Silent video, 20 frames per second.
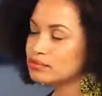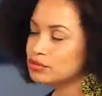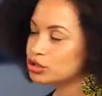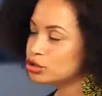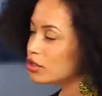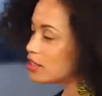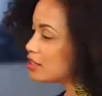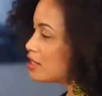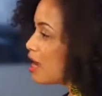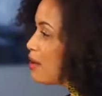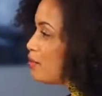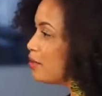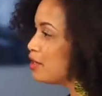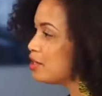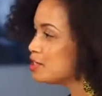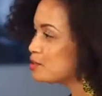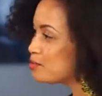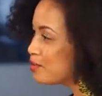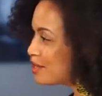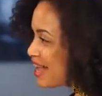short time on
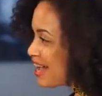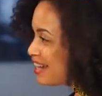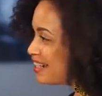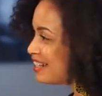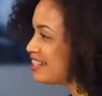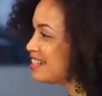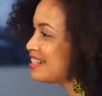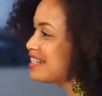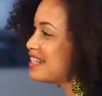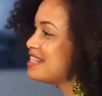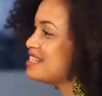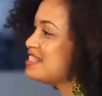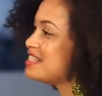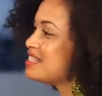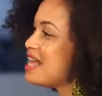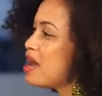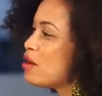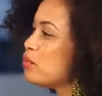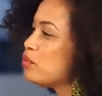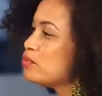this planet is
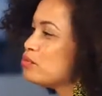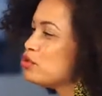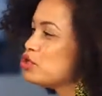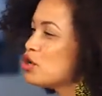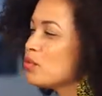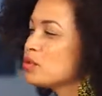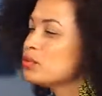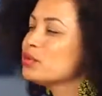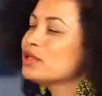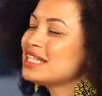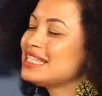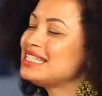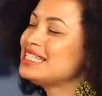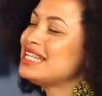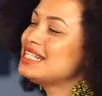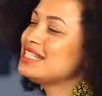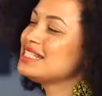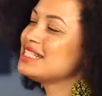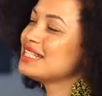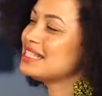that no one really
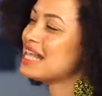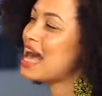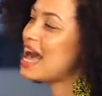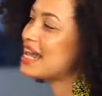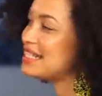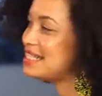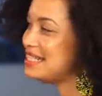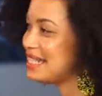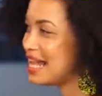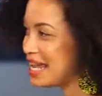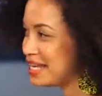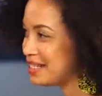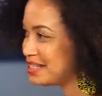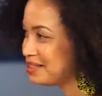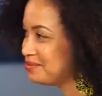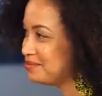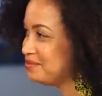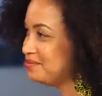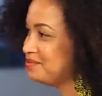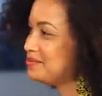teaches us how to date.
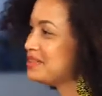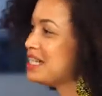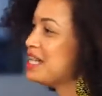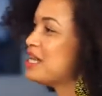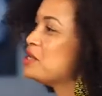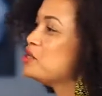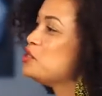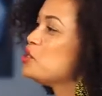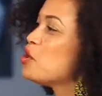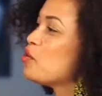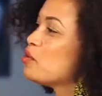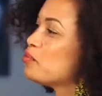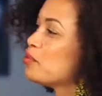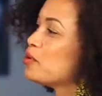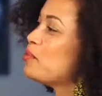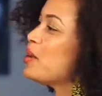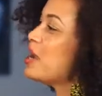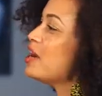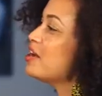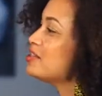No one
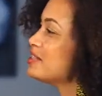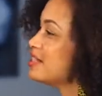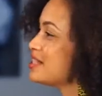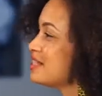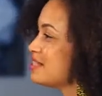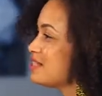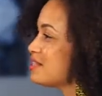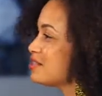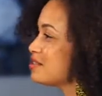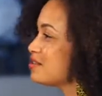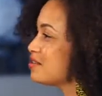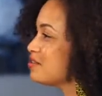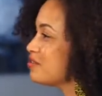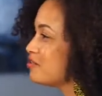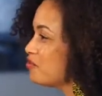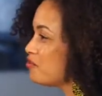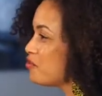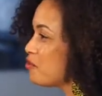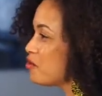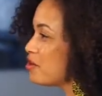prepares us
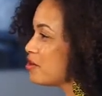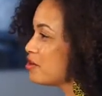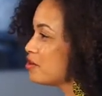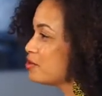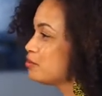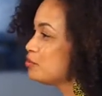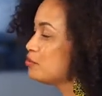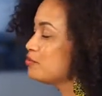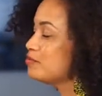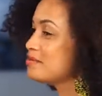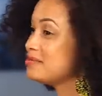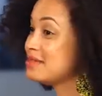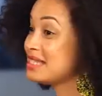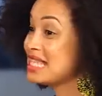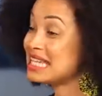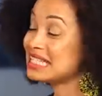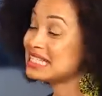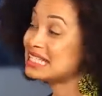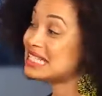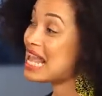for
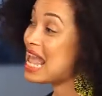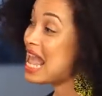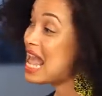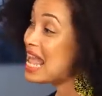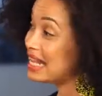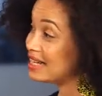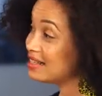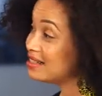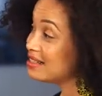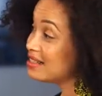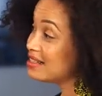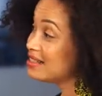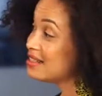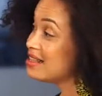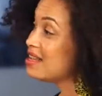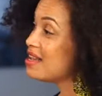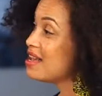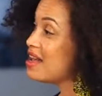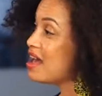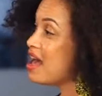things to end.
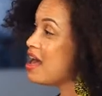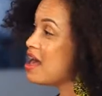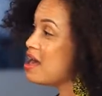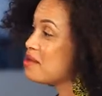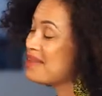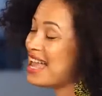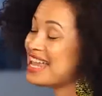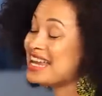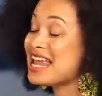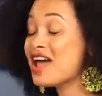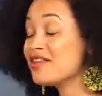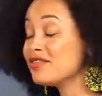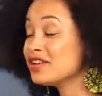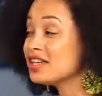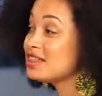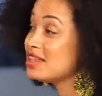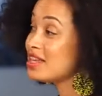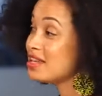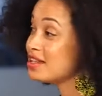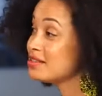And
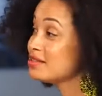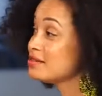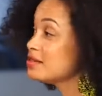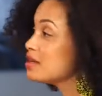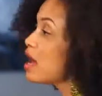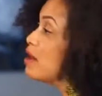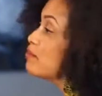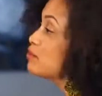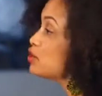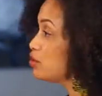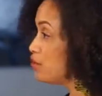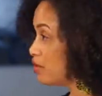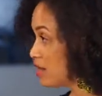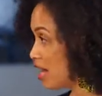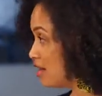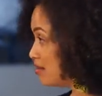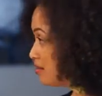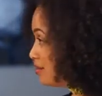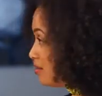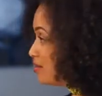everything comes to an
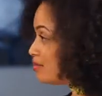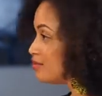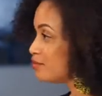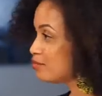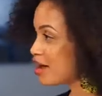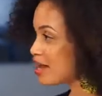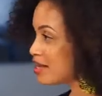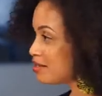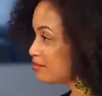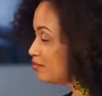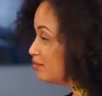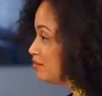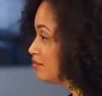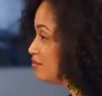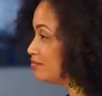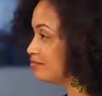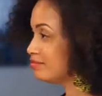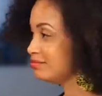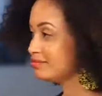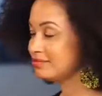end, right?
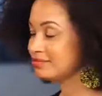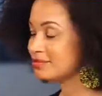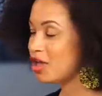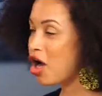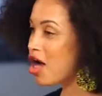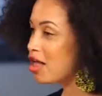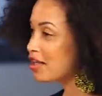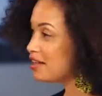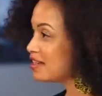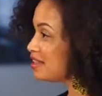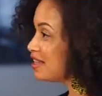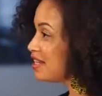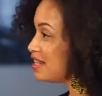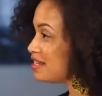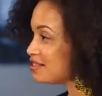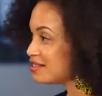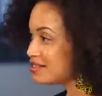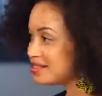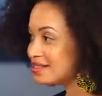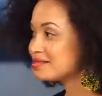All good
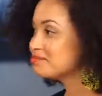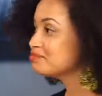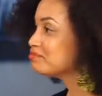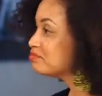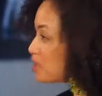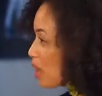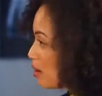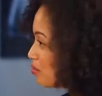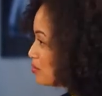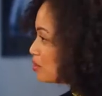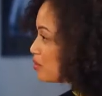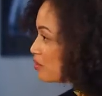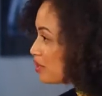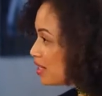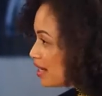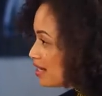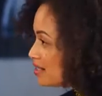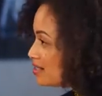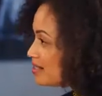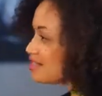things come to an
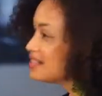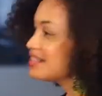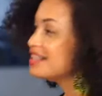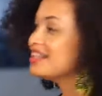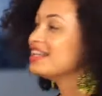end